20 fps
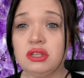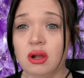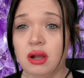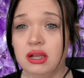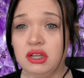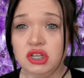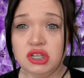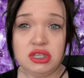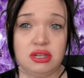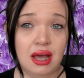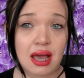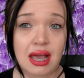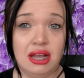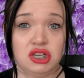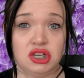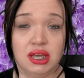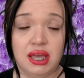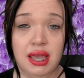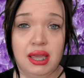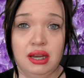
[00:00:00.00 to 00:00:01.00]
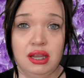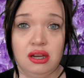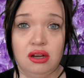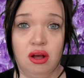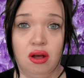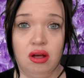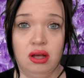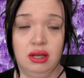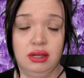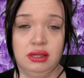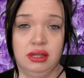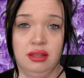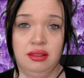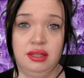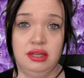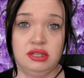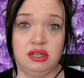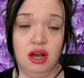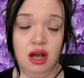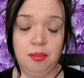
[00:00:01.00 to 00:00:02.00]
just not educated on the
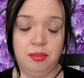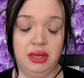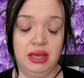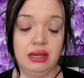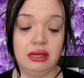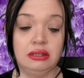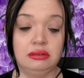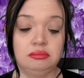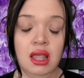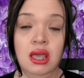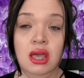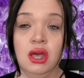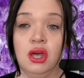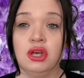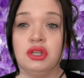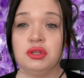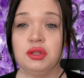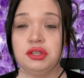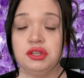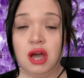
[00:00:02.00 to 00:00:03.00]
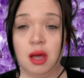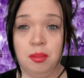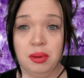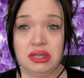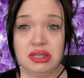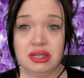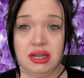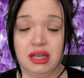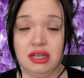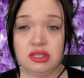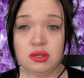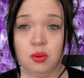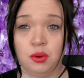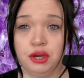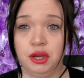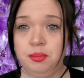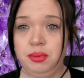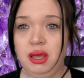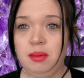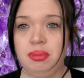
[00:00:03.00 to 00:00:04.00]
topic. So the topic today is going
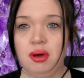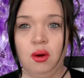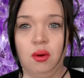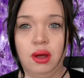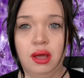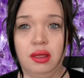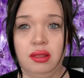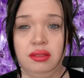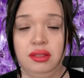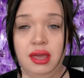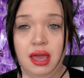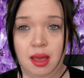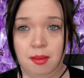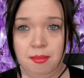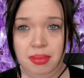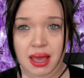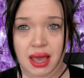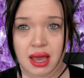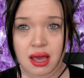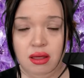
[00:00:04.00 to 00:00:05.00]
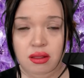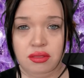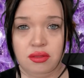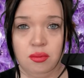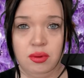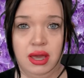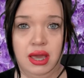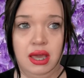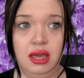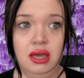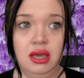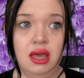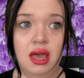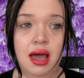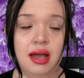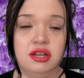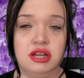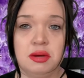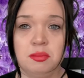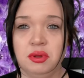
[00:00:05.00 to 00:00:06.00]
to be about the empath, okay?
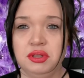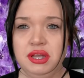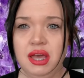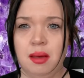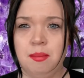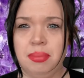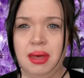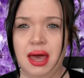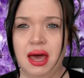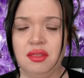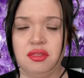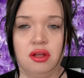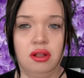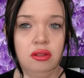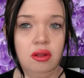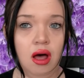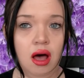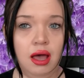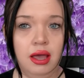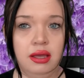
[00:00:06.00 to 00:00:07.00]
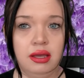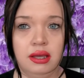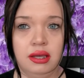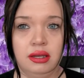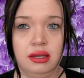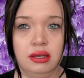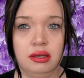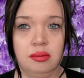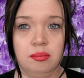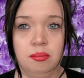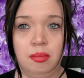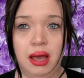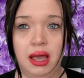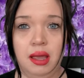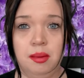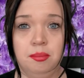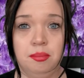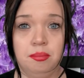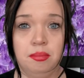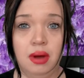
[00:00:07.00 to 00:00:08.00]
I talk about the empath a lot in
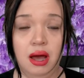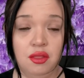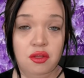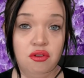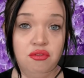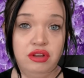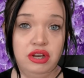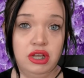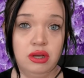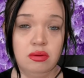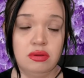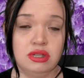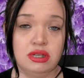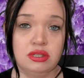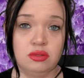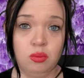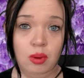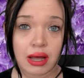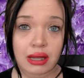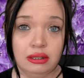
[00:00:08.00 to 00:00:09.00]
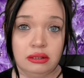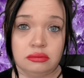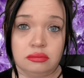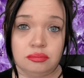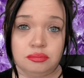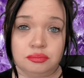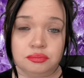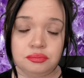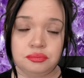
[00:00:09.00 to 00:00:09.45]
my other videos as well.